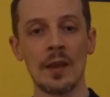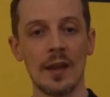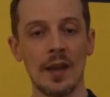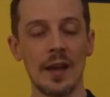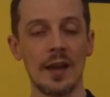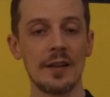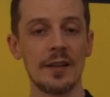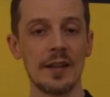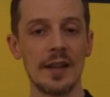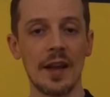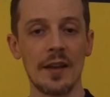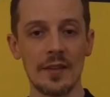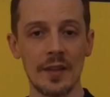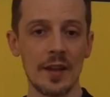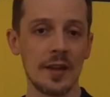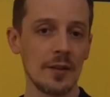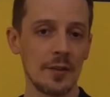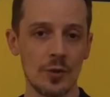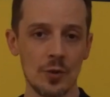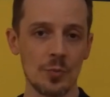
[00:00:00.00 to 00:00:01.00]
And
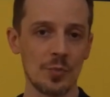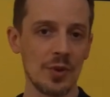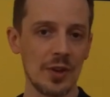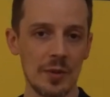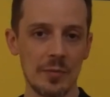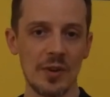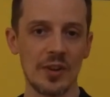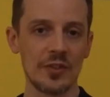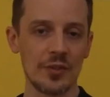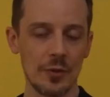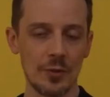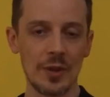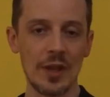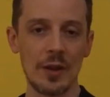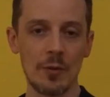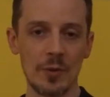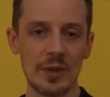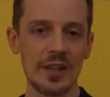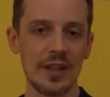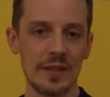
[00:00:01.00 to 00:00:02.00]
they knew pretty much,
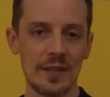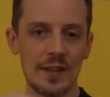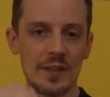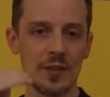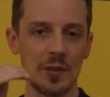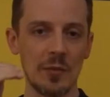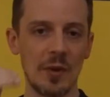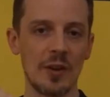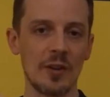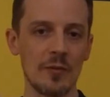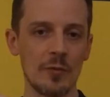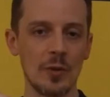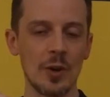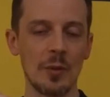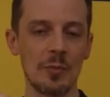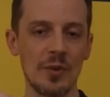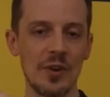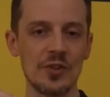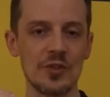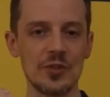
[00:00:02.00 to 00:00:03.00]
okay, we need this amount of oil
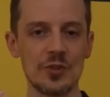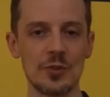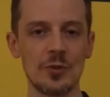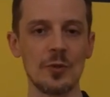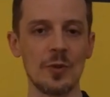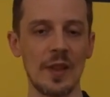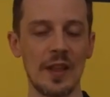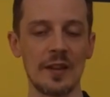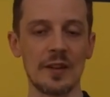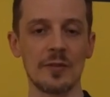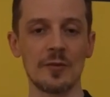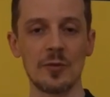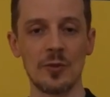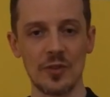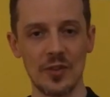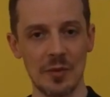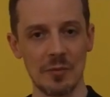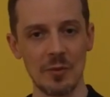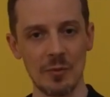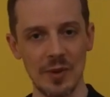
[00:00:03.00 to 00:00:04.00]
pressure to do that. Of
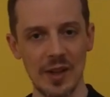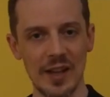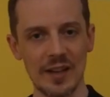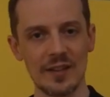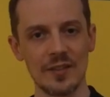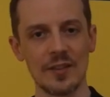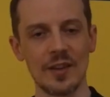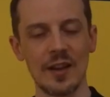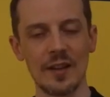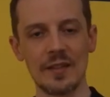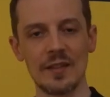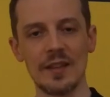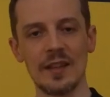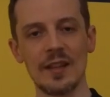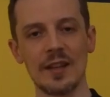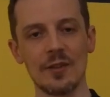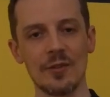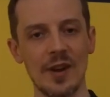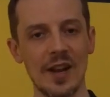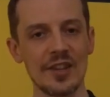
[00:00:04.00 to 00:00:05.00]
course, I mean, we had designed
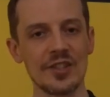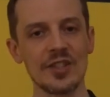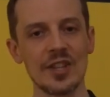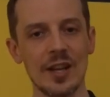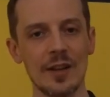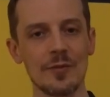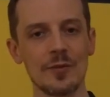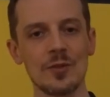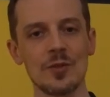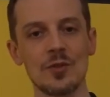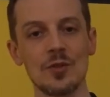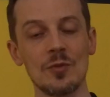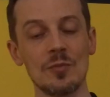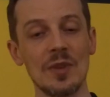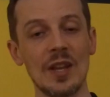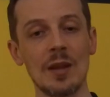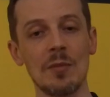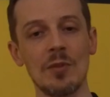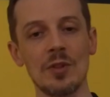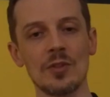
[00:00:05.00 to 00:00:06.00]
the crankshaft to
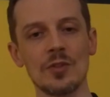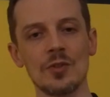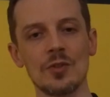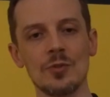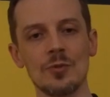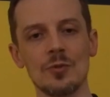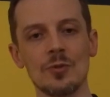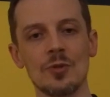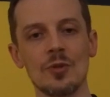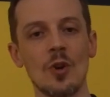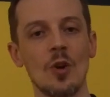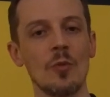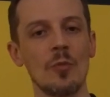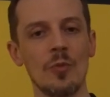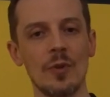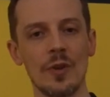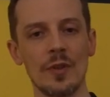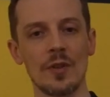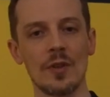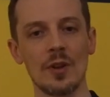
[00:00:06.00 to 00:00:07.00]
be able to cope
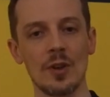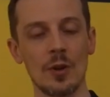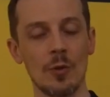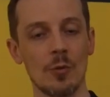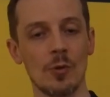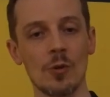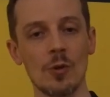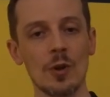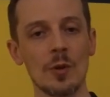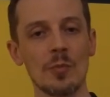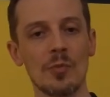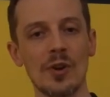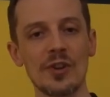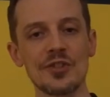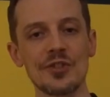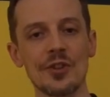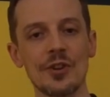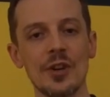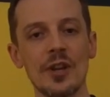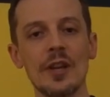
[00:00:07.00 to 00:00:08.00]
with a lower oil
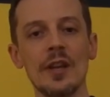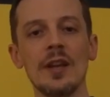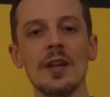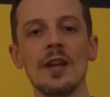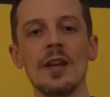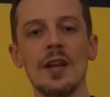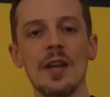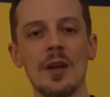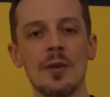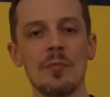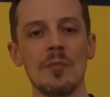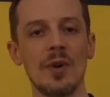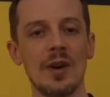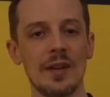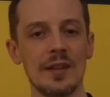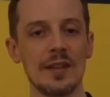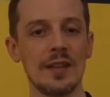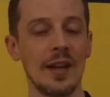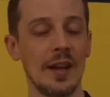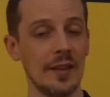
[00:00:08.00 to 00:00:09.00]
pressure,
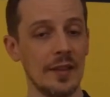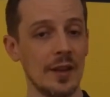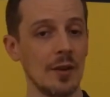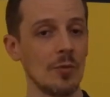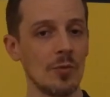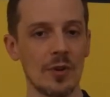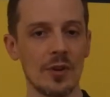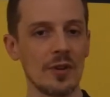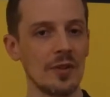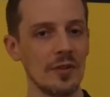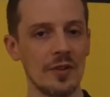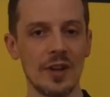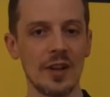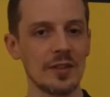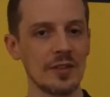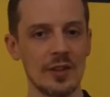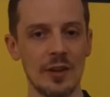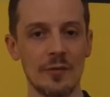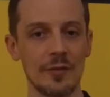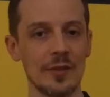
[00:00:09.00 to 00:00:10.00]
but they were
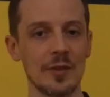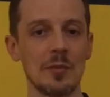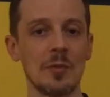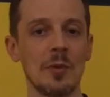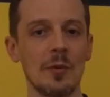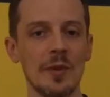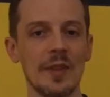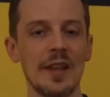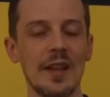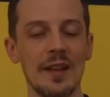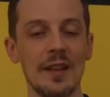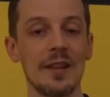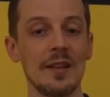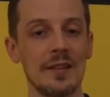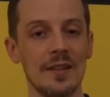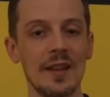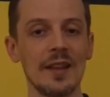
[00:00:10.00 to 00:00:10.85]
not comfortable with that.